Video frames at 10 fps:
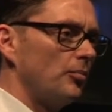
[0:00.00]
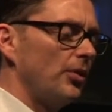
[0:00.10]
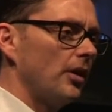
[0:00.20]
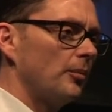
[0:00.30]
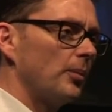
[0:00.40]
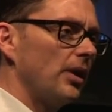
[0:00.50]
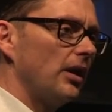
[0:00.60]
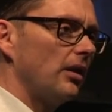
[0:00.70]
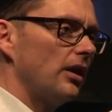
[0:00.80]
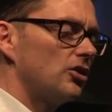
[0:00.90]
But
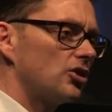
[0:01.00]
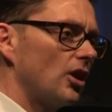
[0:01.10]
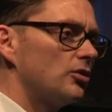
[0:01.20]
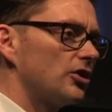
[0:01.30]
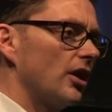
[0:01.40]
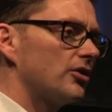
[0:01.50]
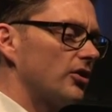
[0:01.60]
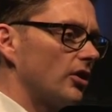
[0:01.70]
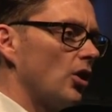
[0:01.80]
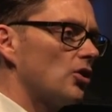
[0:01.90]
it shows us
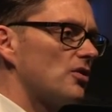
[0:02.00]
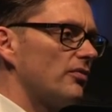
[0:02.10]
that cards are